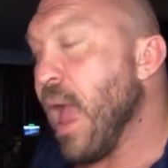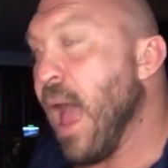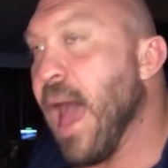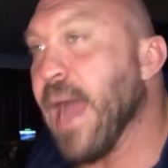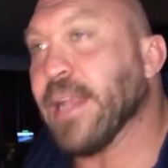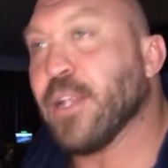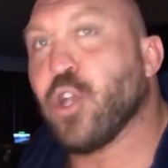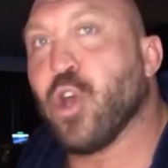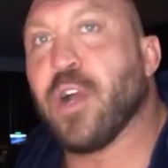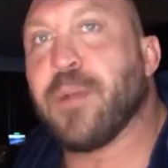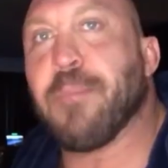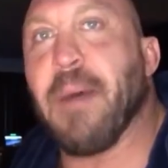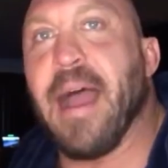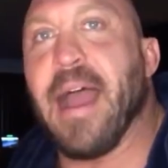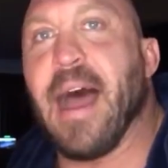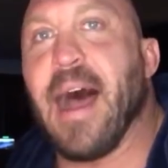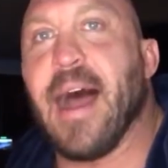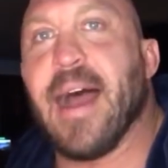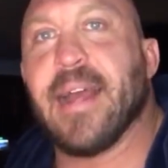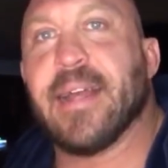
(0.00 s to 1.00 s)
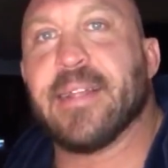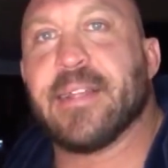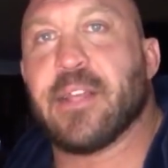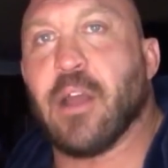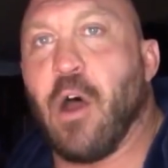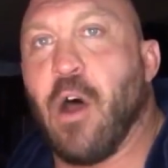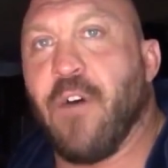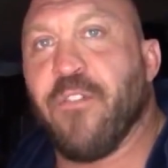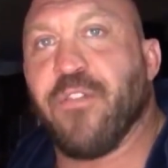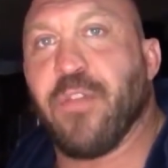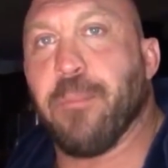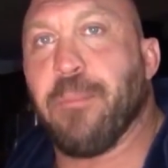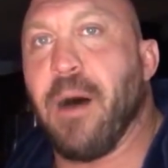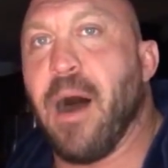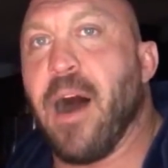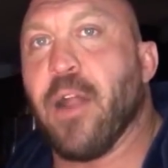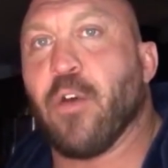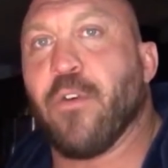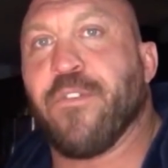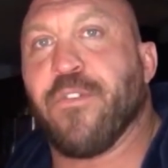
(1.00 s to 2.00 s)
I took my eyes off the
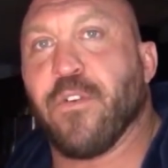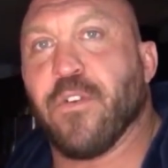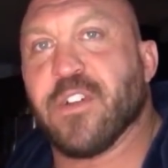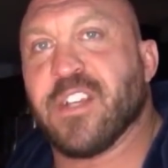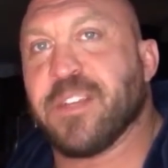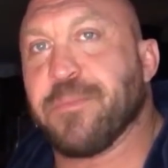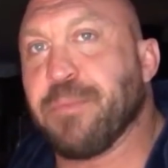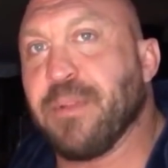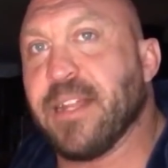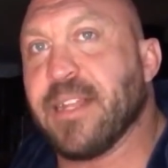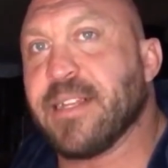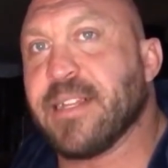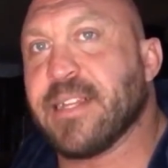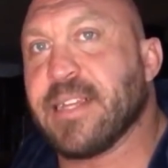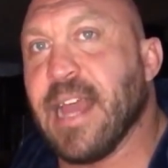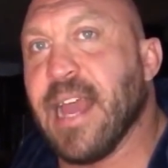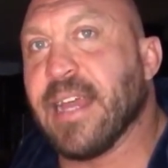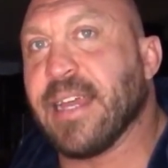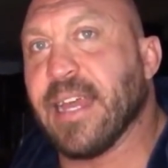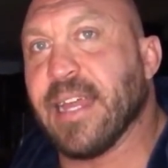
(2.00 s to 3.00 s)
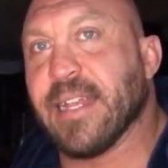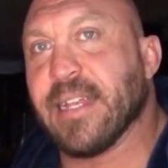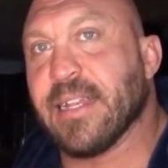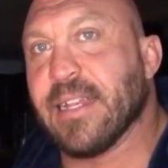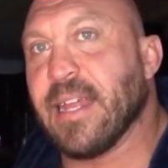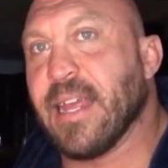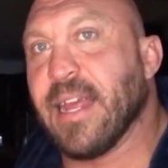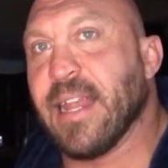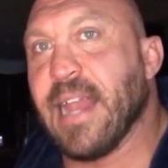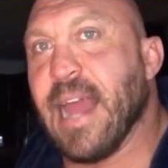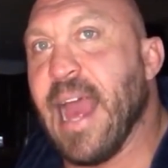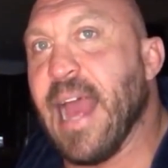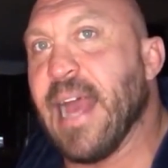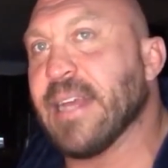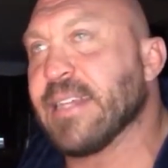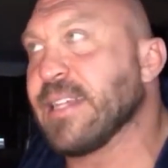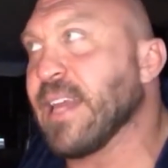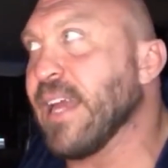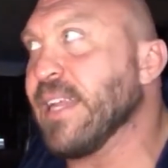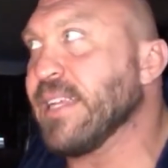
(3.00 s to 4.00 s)
bottle for a split second. And
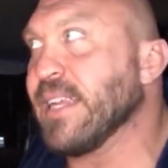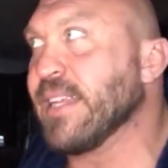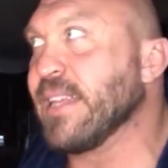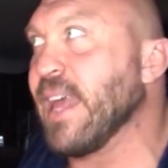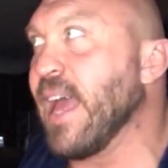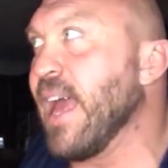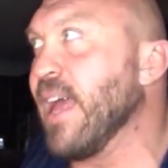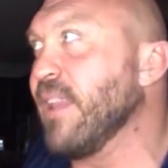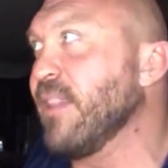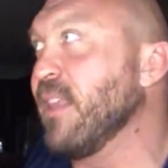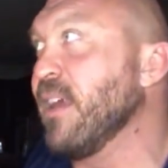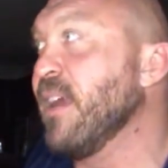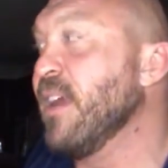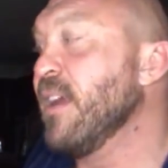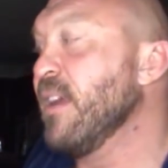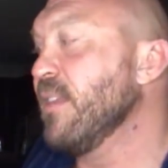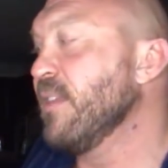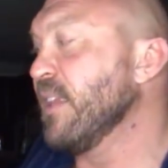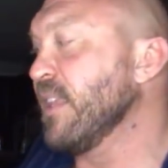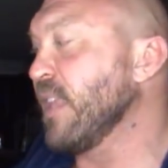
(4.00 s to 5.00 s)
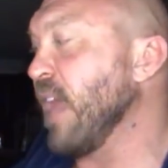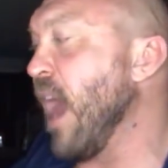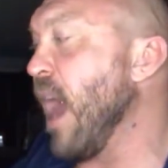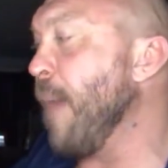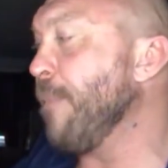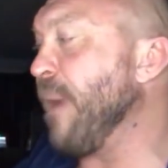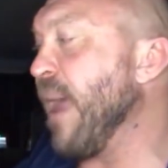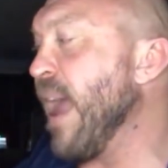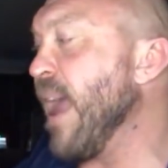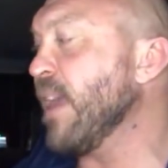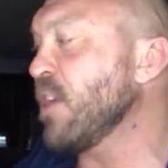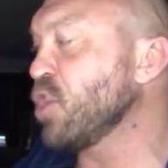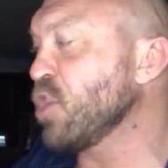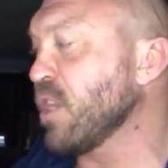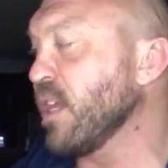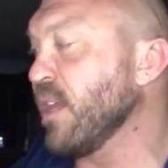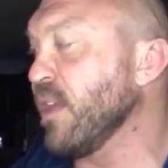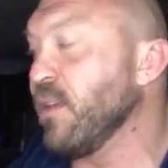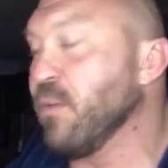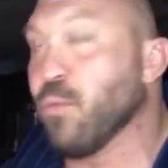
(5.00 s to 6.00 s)
as I did that, the top
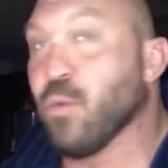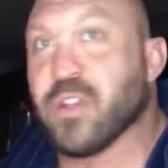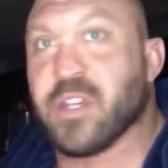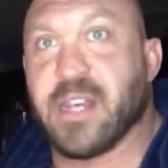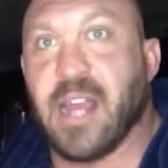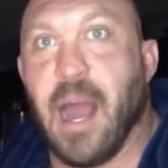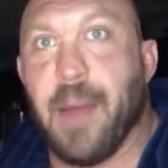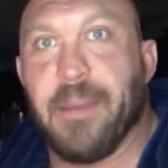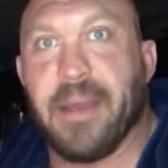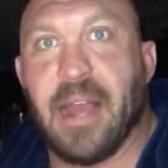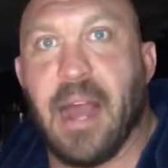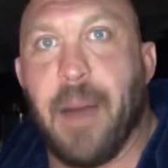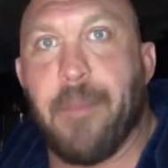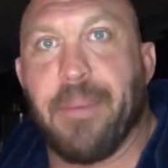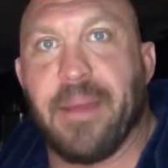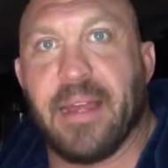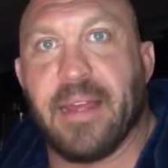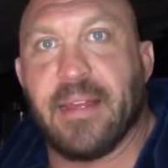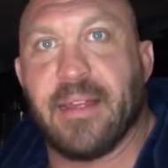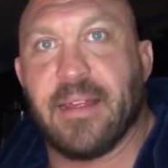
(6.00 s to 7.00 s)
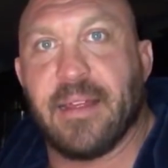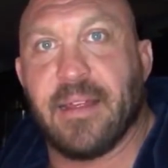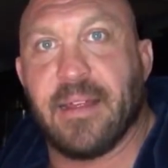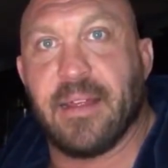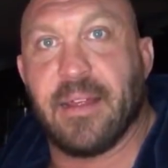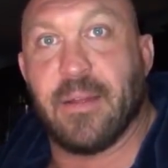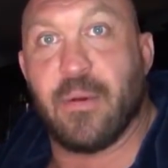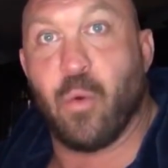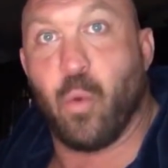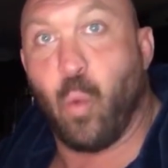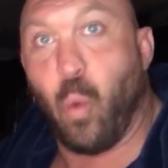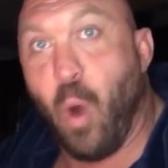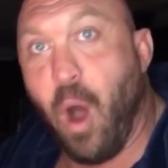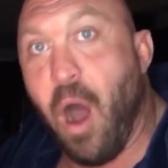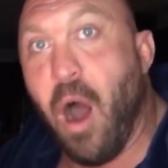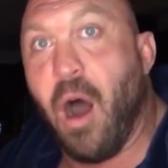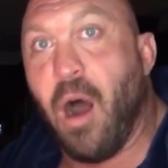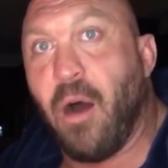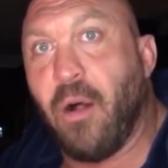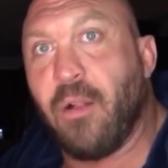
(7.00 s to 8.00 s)
actually was coming up
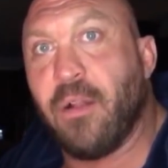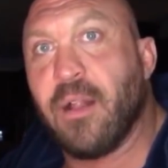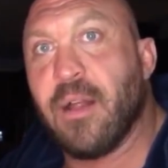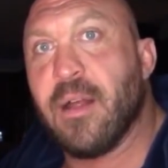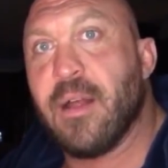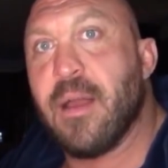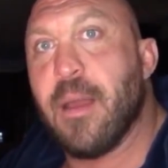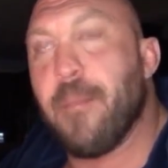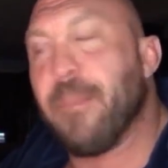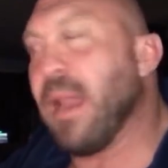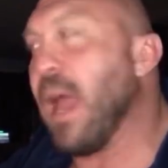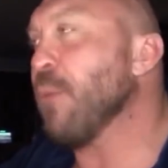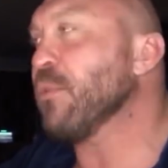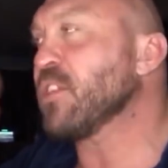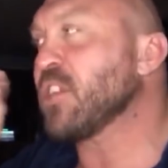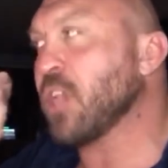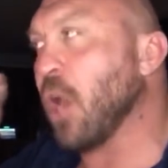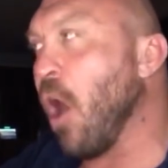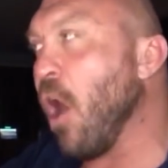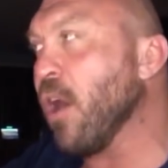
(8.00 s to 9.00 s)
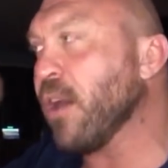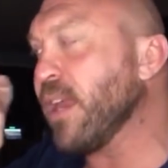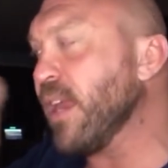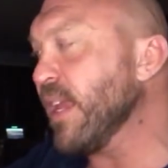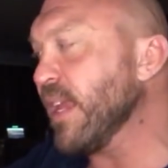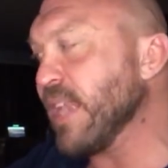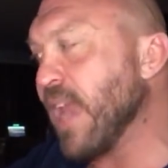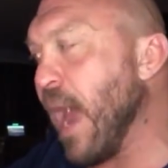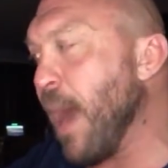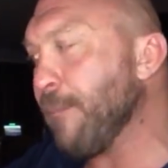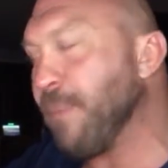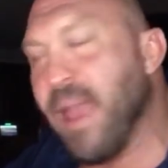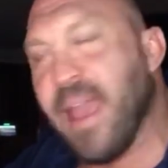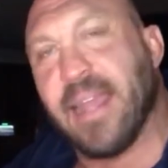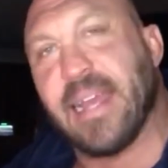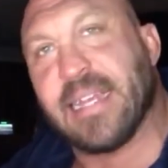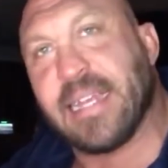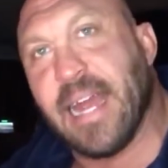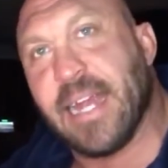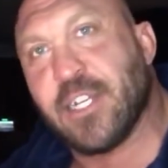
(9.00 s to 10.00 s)
while, but I was talking and not
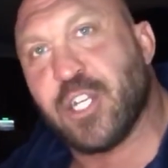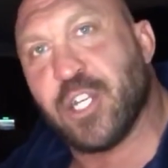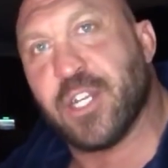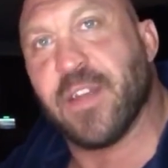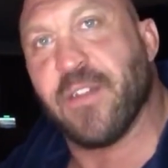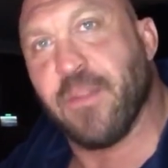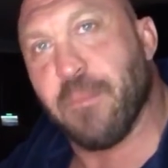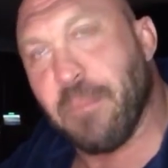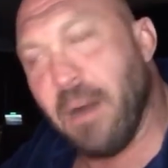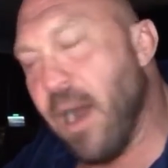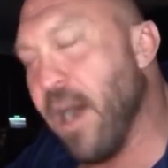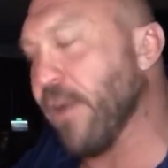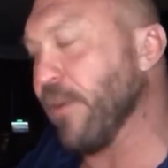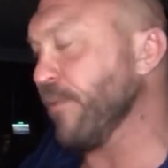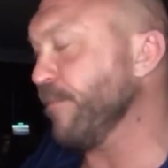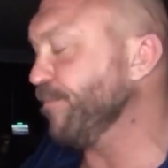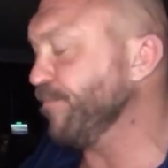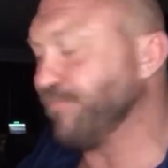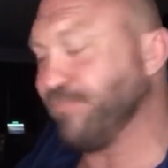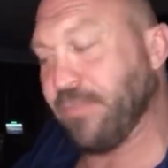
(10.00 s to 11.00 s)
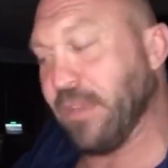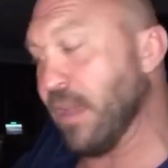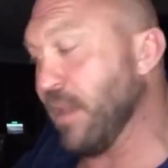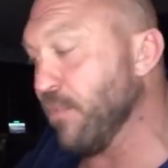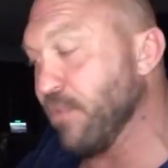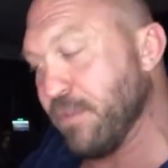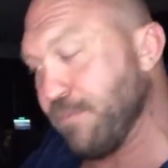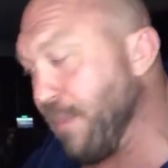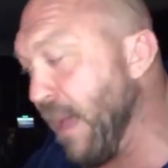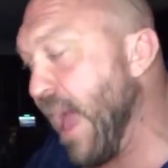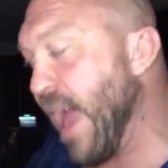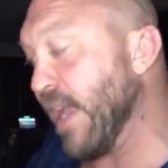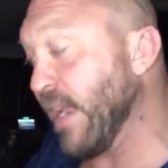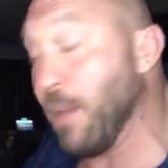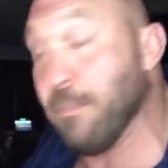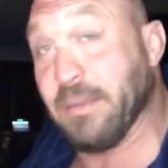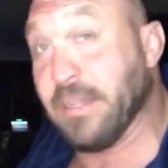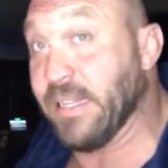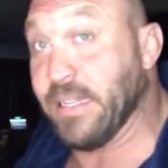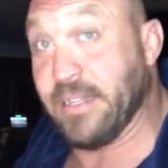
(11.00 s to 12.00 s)
paying attention to the bottle. It was bad.
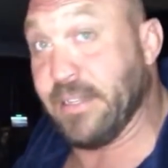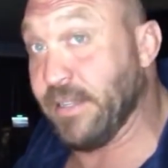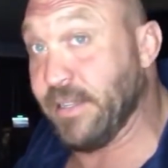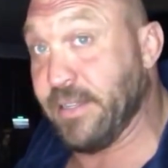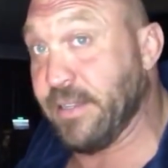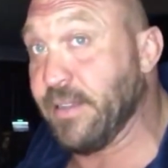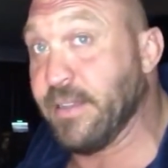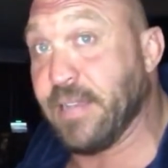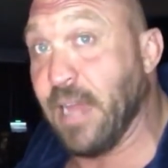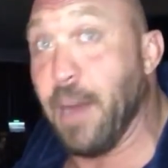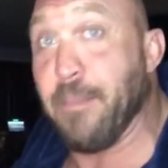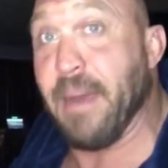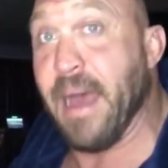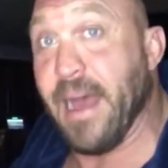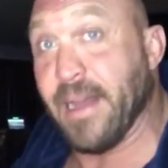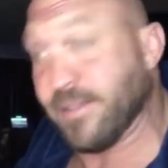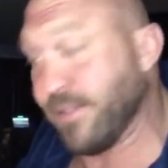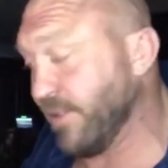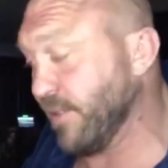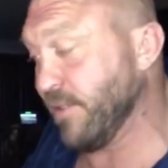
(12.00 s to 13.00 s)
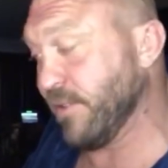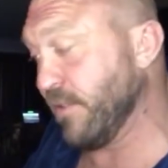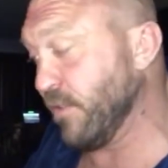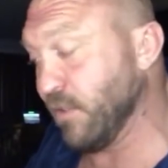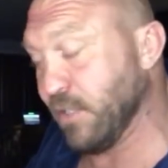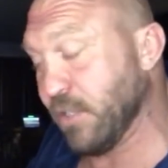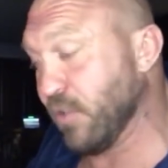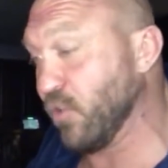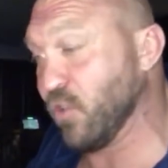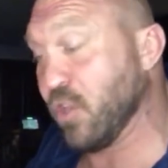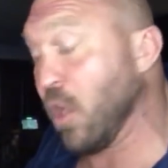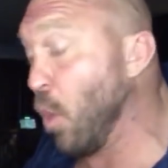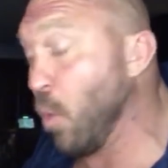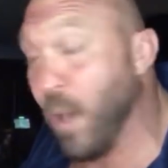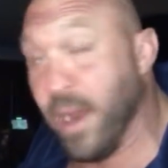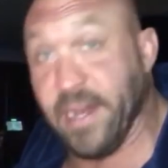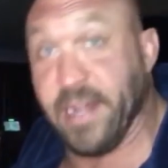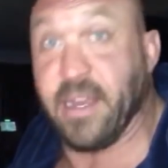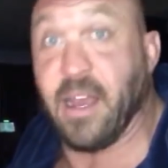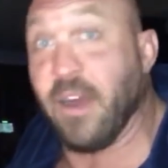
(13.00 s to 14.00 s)
I'm a dumbass. There's no
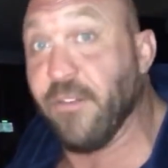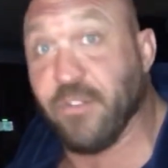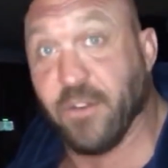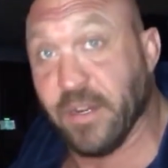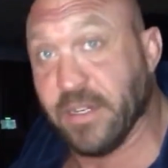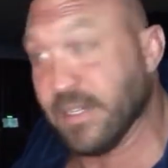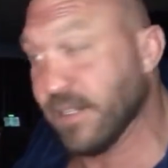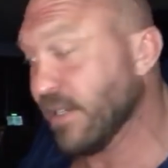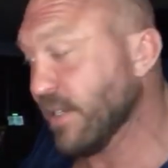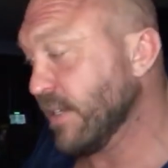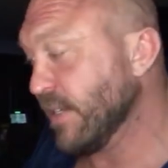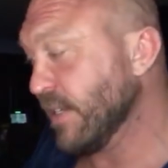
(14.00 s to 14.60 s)
way to cover it.